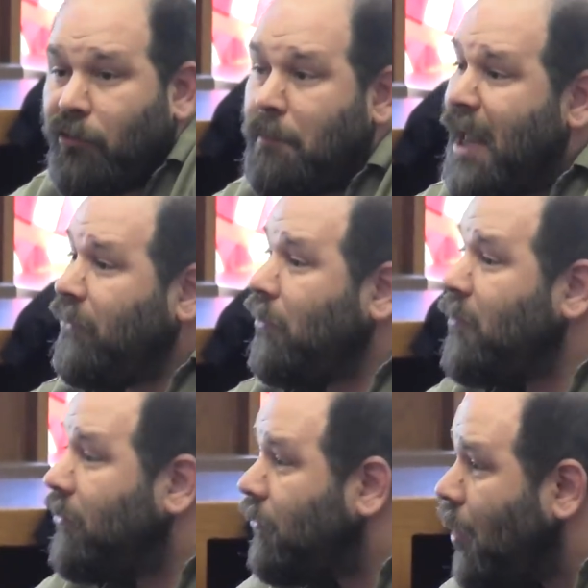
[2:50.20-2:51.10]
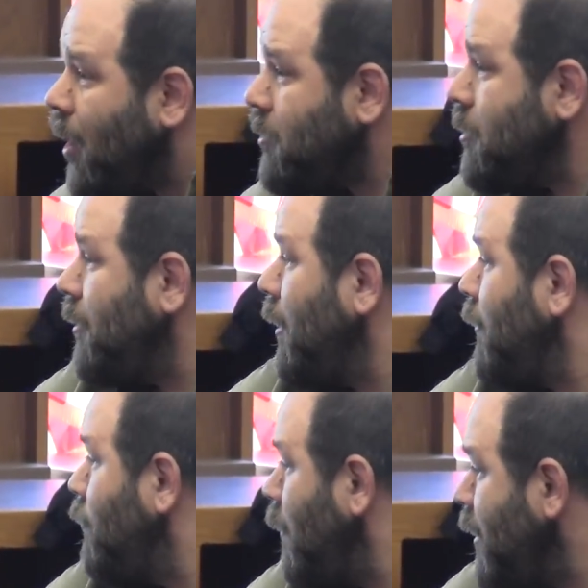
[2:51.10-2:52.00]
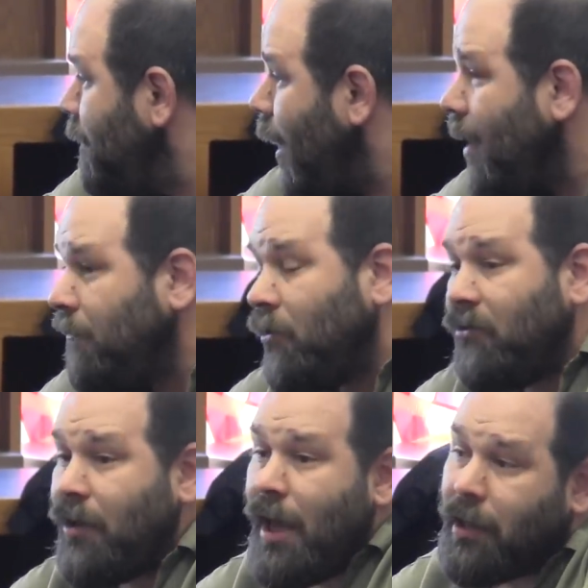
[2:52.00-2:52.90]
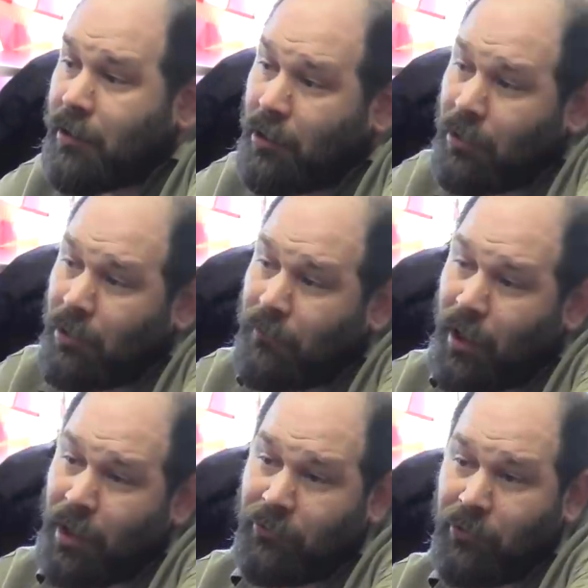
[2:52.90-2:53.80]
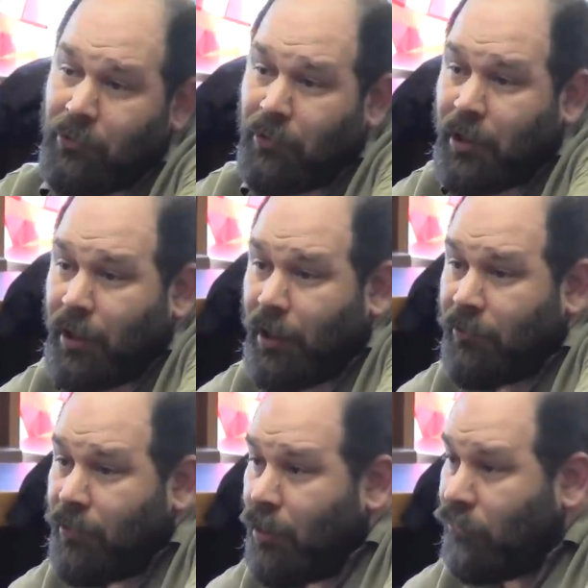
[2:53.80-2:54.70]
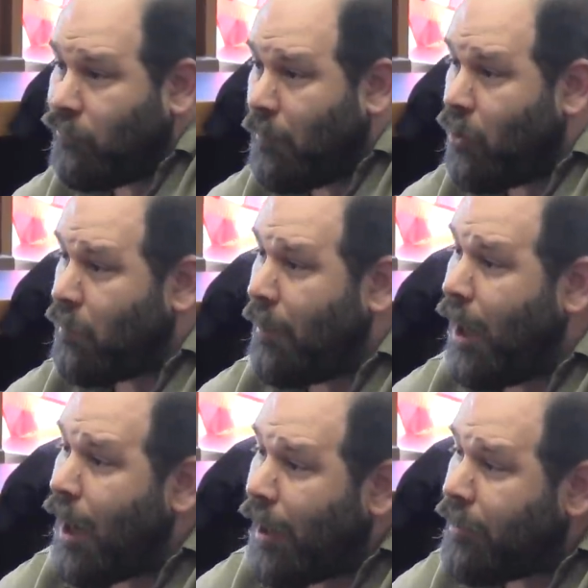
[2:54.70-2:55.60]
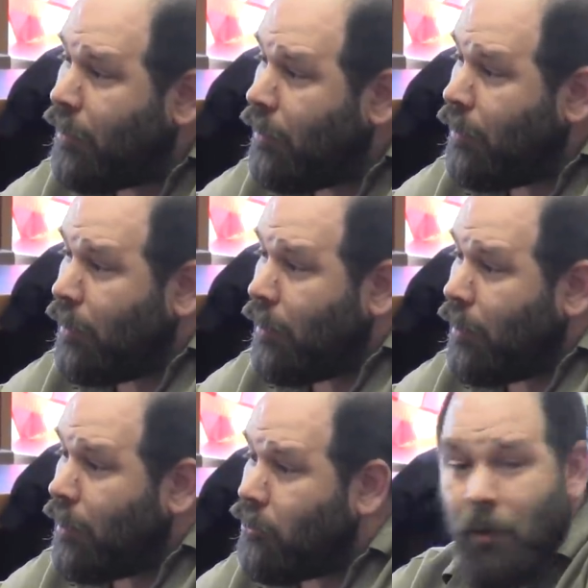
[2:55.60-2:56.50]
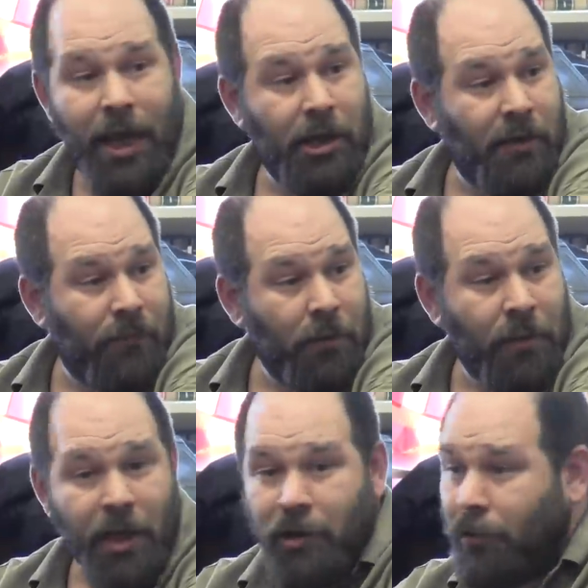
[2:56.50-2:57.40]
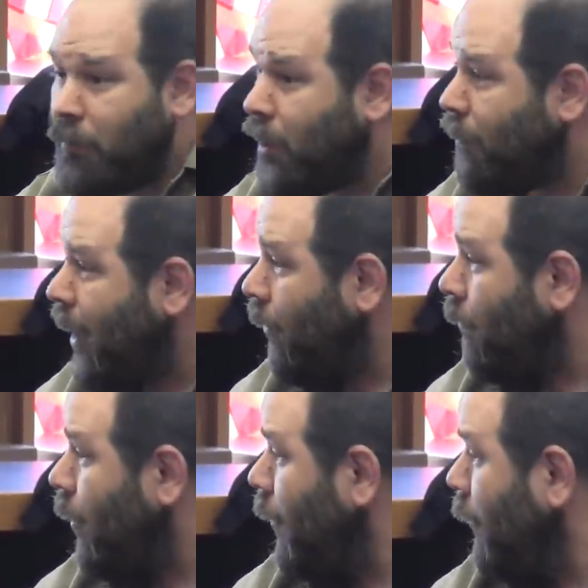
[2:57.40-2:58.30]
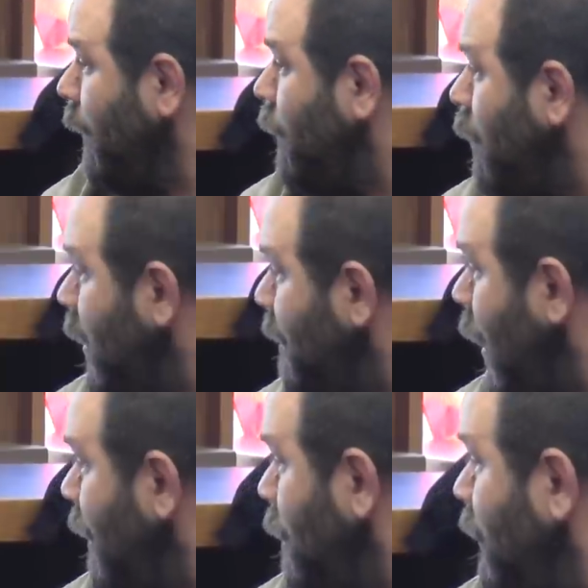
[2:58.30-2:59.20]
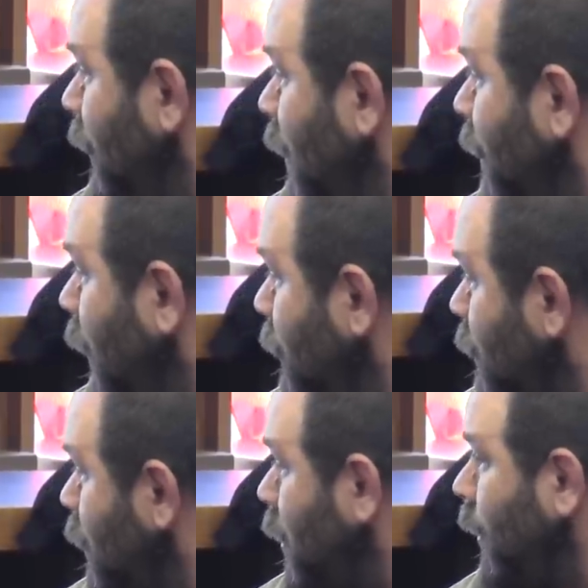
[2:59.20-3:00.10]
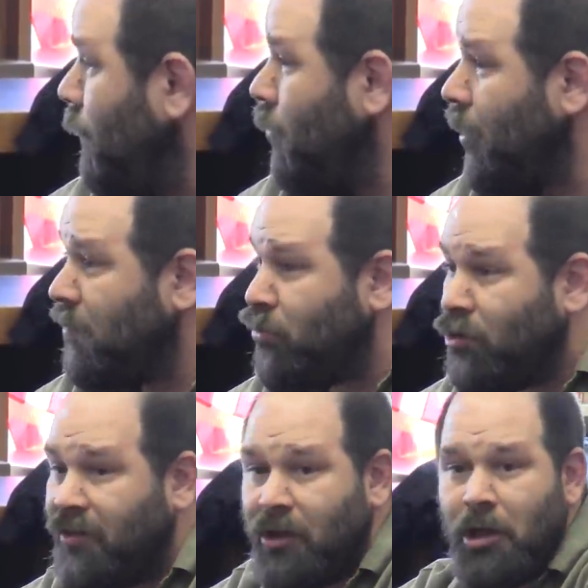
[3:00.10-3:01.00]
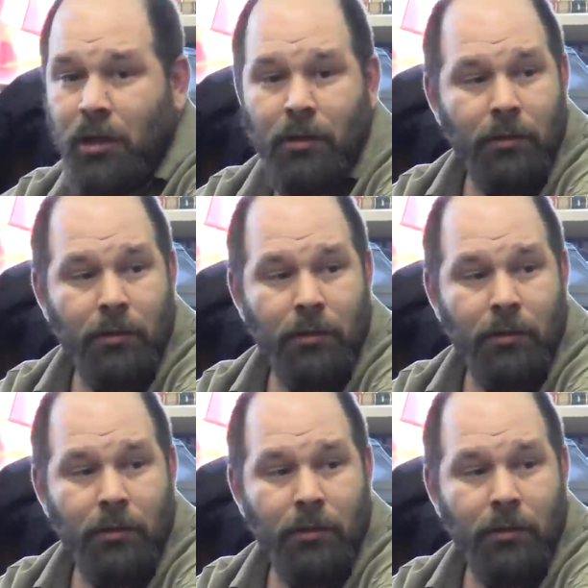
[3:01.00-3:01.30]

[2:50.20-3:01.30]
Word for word: there's been some discussion that twenty-five percent of high school kids smoke pot. Do any of you think it would be a better world if twenty-five percent of high school kids were in prison?